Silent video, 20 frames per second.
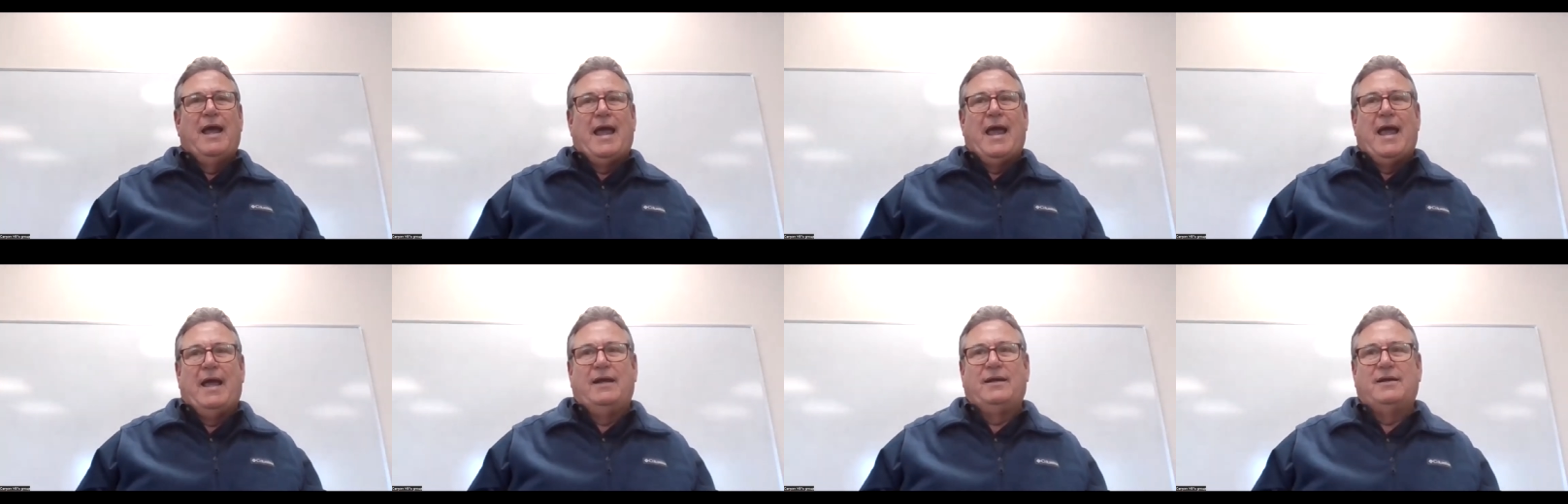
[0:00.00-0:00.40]

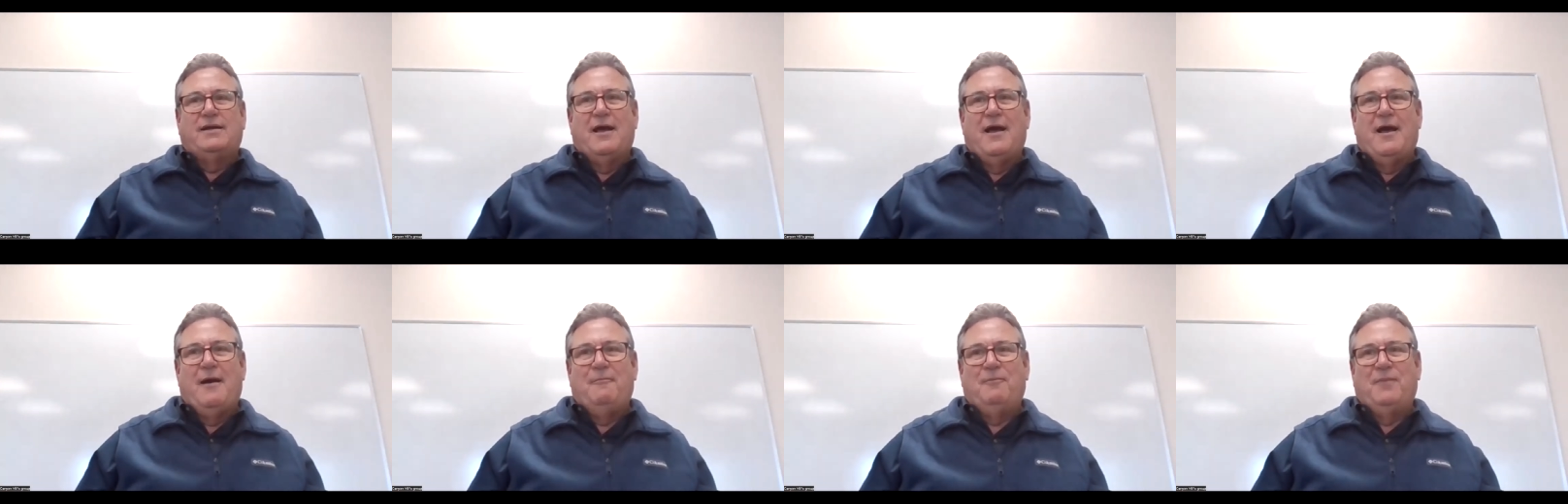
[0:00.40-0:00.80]
And
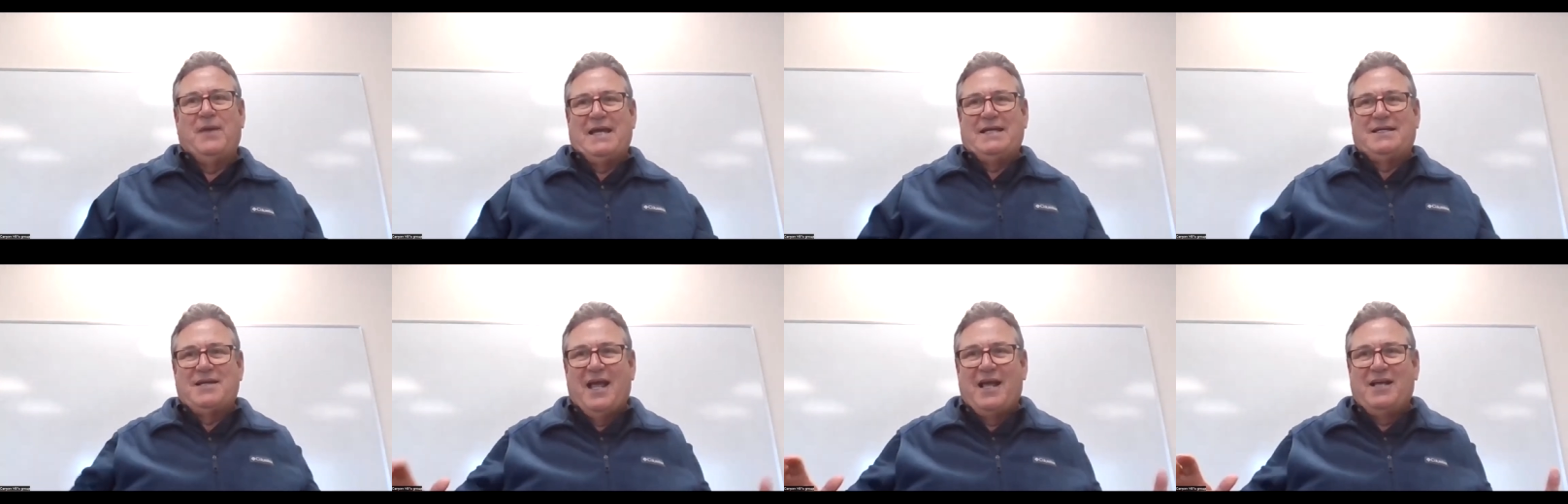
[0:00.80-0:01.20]
um,
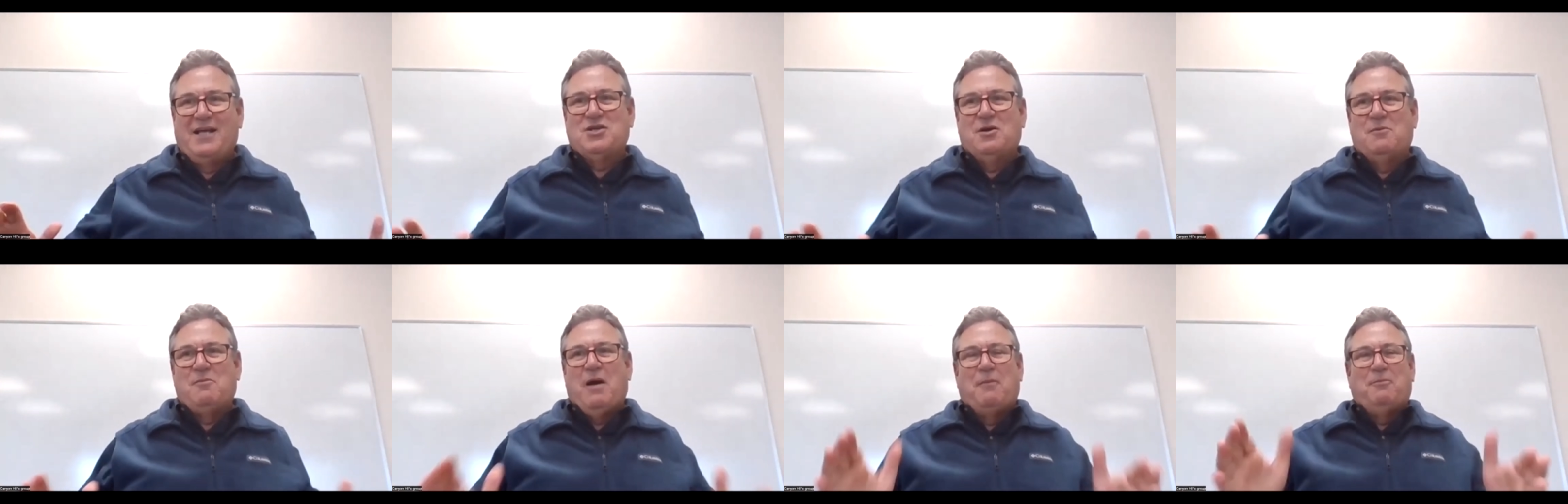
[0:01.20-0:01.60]
he
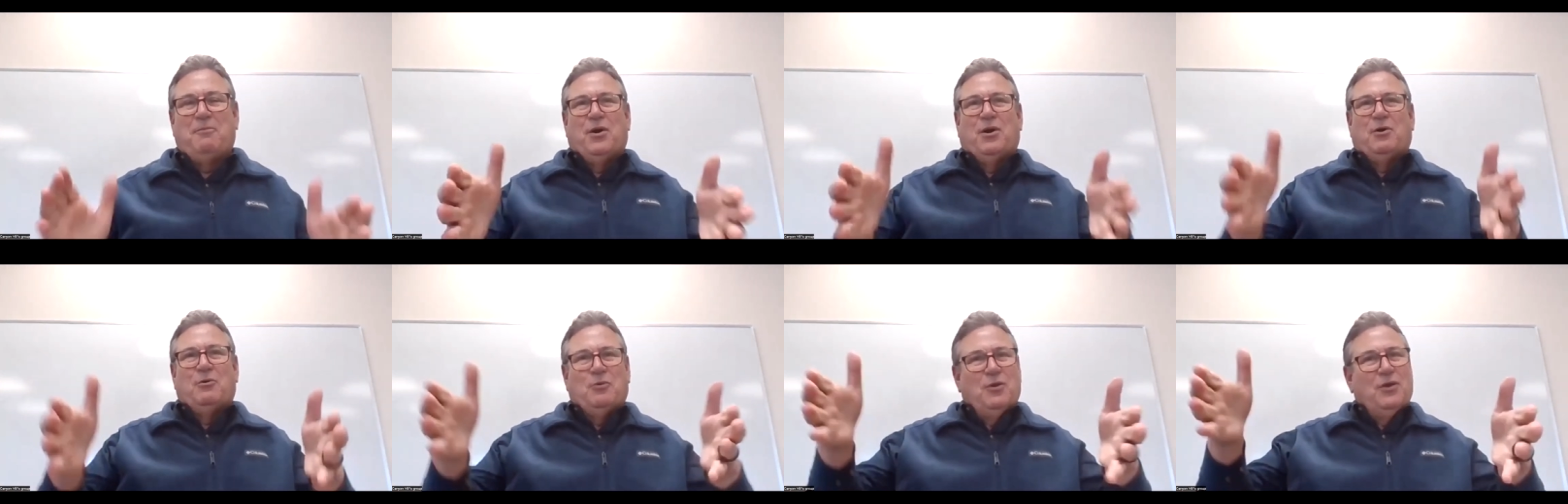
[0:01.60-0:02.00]
takes them up
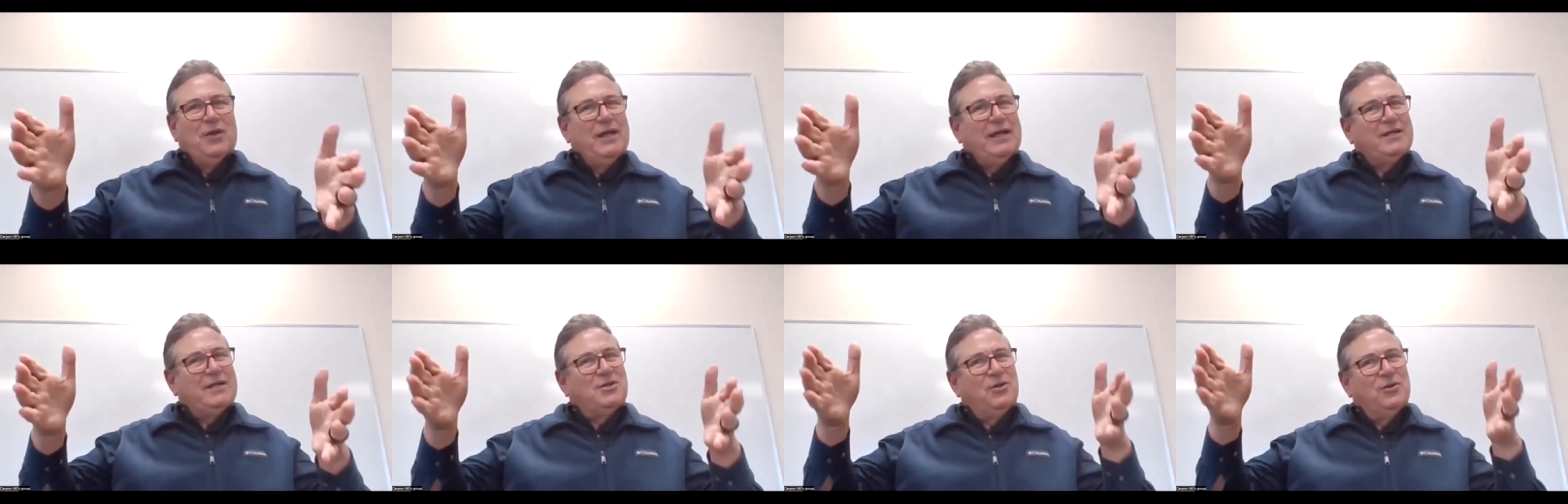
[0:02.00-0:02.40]
there
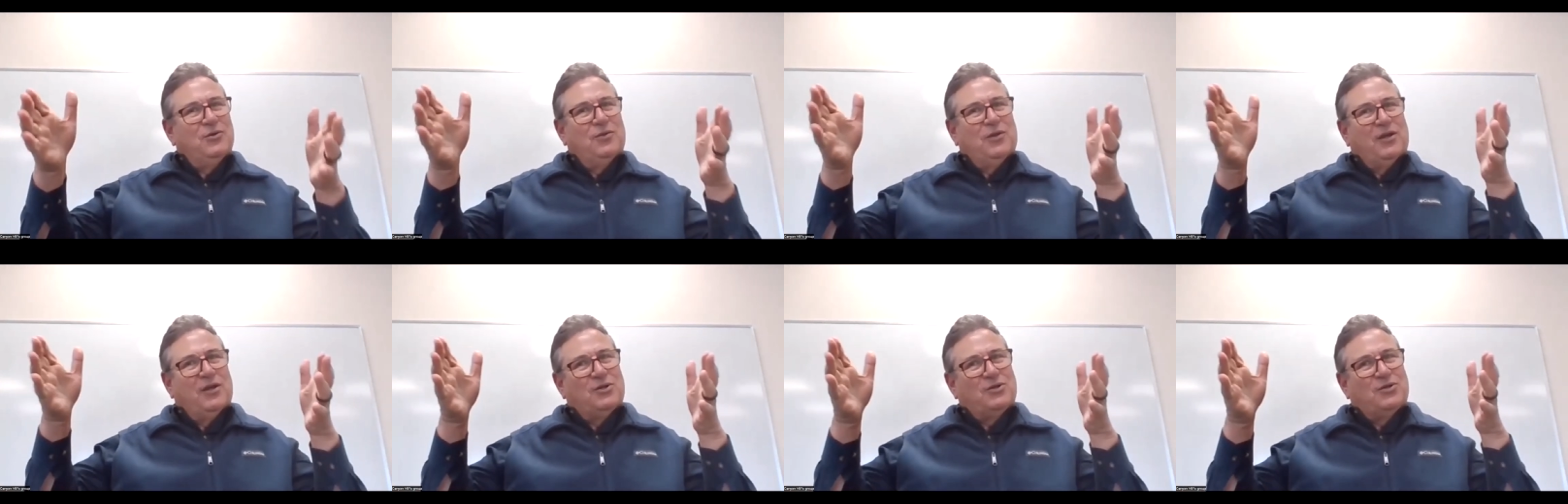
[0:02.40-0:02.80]
really to
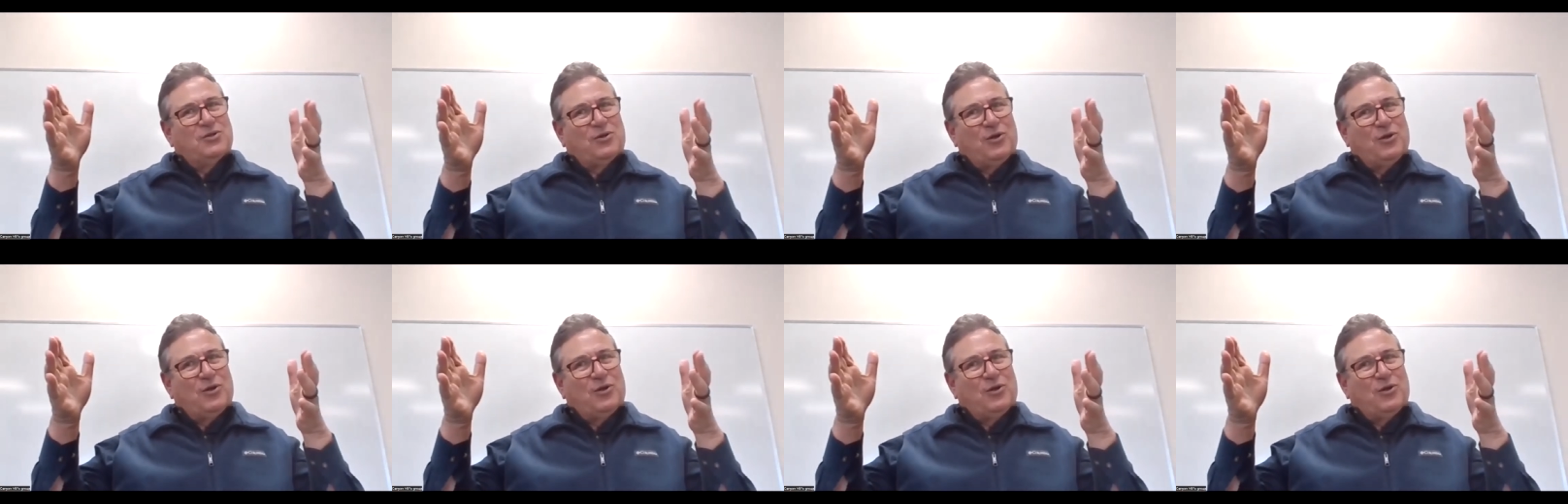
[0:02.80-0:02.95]
the